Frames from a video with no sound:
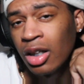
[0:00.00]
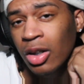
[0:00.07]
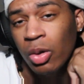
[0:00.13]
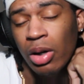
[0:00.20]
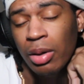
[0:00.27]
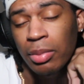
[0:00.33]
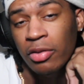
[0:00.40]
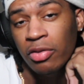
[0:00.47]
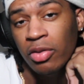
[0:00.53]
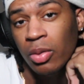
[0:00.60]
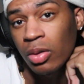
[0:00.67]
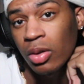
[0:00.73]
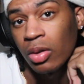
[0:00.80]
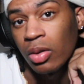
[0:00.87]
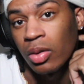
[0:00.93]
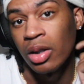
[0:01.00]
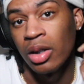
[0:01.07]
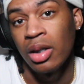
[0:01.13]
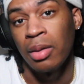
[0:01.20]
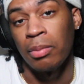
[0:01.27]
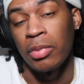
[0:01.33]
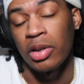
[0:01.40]
Correct me if I'm wrong.
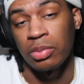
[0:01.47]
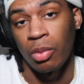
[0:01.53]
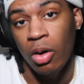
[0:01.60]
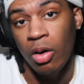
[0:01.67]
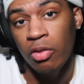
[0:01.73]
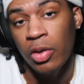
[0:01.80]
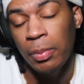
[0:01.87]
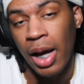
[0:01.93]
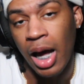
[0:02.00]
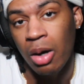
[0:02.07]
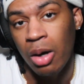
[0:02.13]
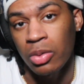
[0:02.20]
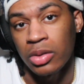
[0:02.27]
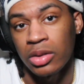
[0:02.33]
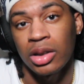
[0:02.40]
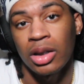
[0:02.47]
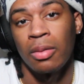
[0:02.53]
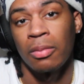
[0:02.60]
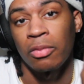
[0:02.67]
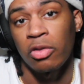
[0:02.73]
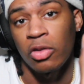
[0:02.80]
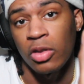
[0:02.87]
Ms. Marvel powers
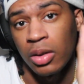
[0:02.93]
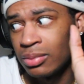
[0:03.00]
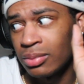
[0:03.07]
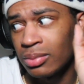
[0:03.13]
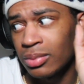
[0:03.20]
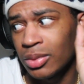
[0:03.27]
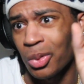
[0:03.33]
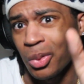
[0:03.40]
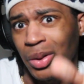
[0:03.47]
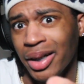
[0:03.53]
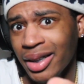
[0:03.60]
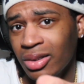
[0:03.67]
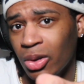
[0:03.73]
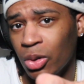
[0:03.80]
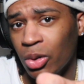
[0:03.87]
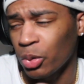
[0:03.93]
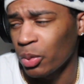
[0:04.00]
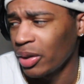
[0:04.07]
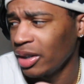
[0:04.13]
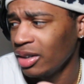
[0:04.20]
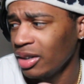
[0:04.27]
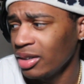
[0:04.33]
come from the ring or the
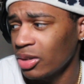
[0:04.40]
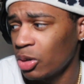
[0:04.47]
rings,